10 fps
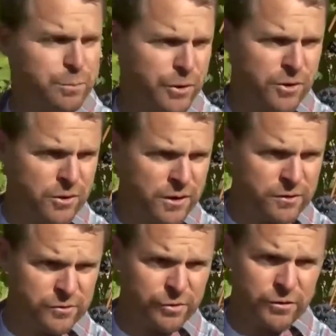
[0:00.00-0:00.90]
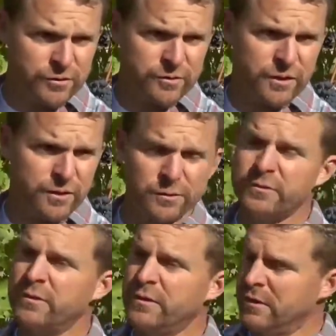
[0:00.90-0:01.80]
pretty unique as trellising
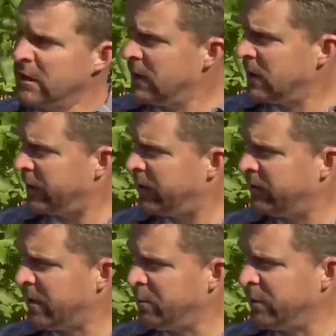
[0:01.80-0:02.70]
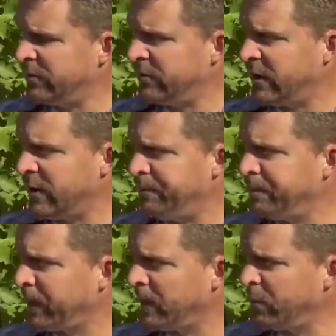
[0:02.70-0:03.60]
goes. Uh, like you said, most,
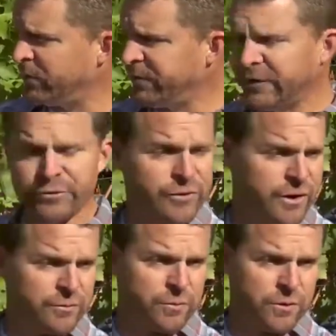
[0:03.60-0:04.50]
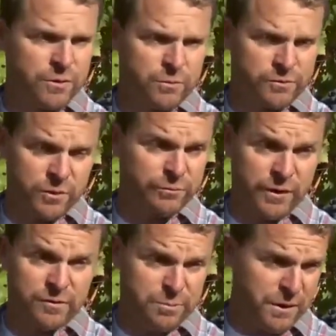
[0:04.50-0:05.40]
um, most vines are done on what's called
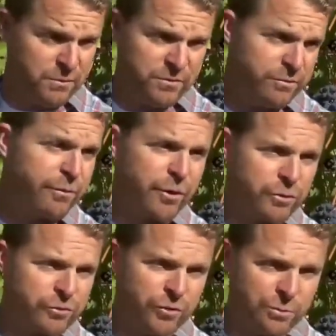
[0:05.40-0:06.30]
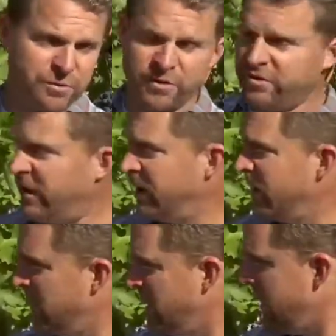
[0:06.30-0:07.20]
VSP, which is vertical shoot positioning.
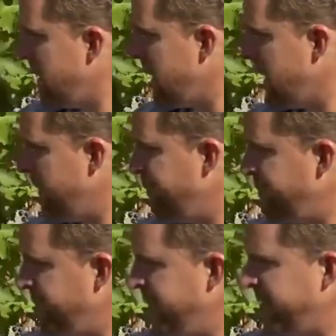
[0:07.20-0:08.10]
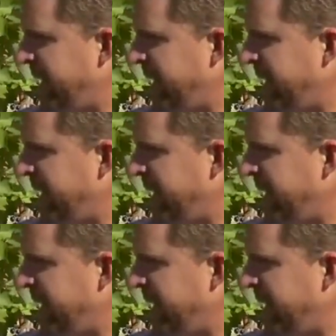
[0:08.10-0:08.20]
Um, this